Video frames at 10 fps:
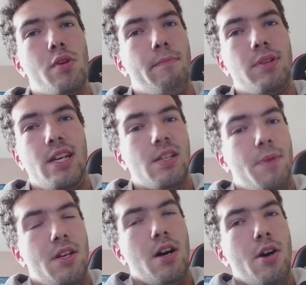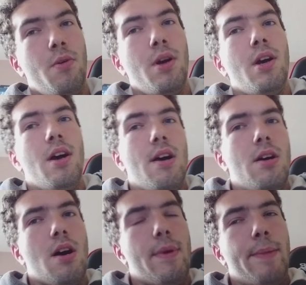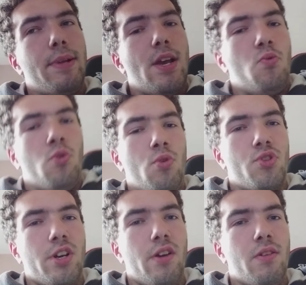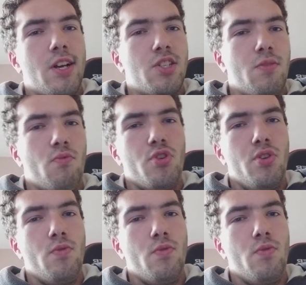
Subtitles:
then please let me know. I may play Warzone as one